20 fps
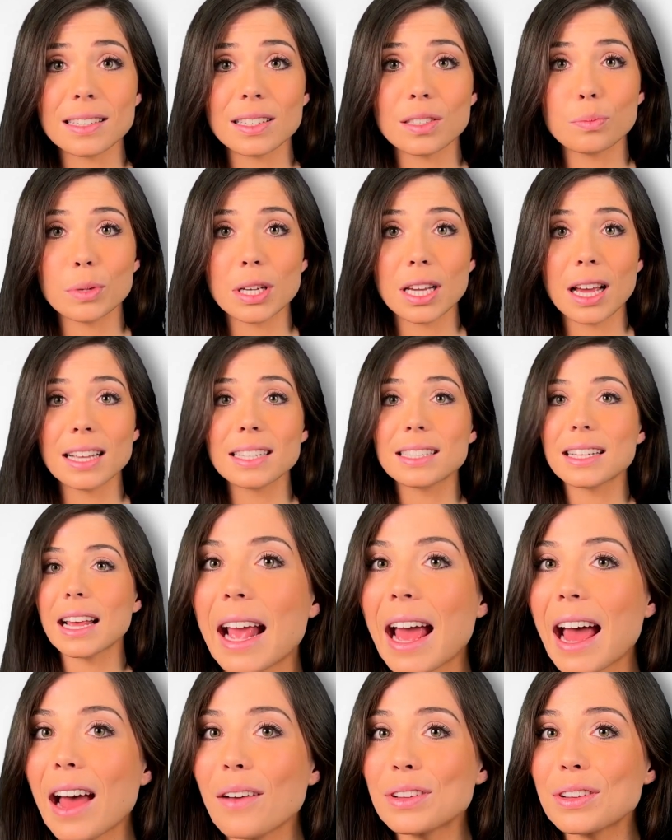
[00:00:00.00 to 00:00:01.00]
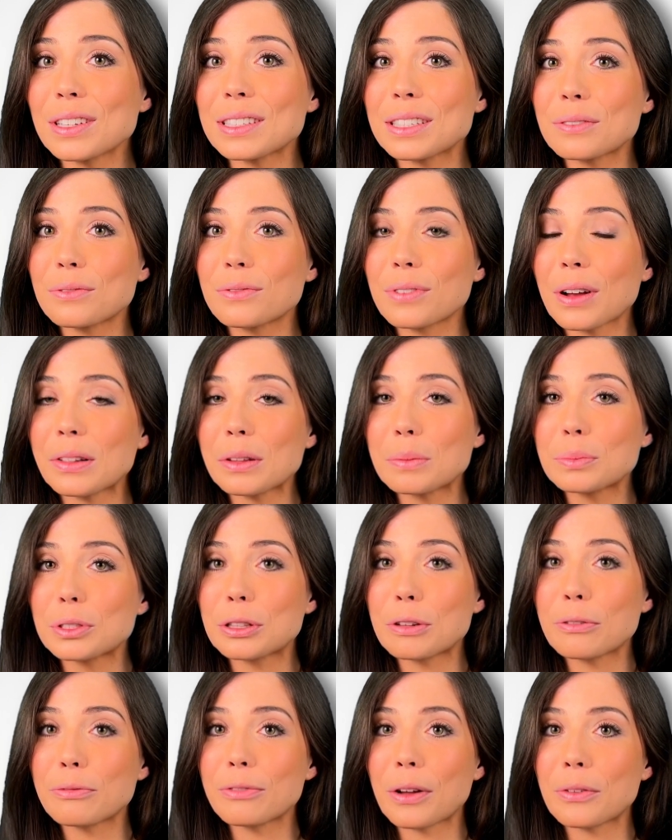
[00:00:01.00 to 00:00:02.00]
is because they haven't developed
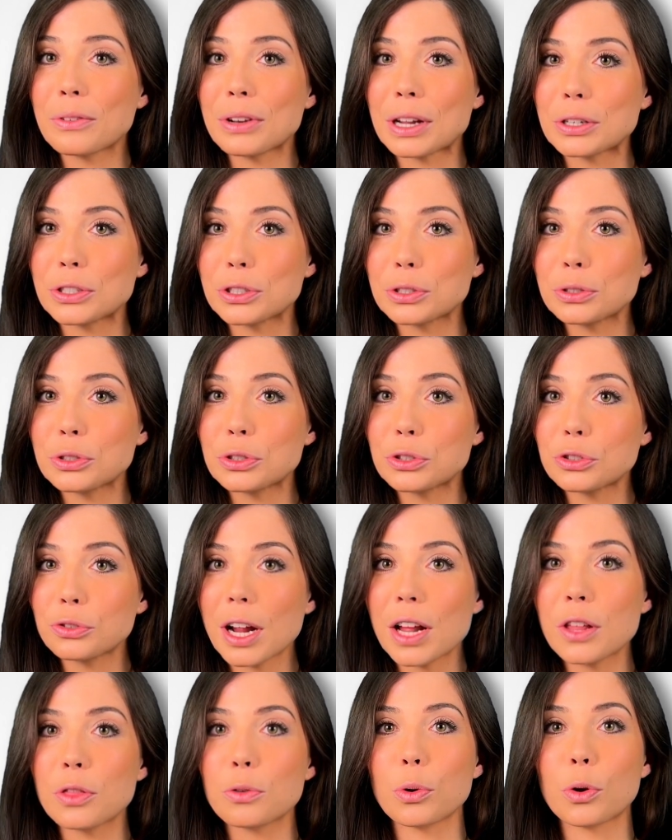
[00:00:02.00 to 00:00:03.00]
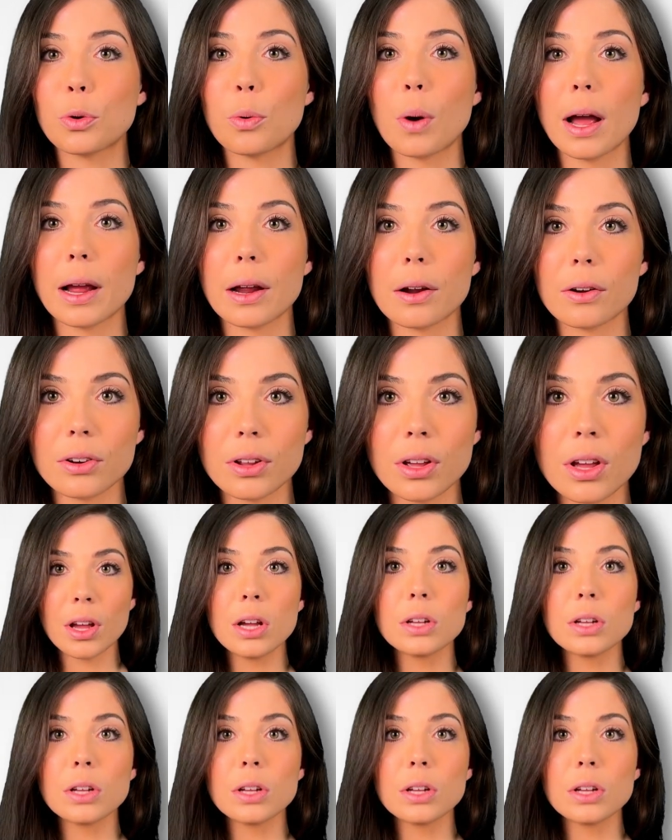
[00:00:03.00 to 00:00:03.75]
the foundational strength required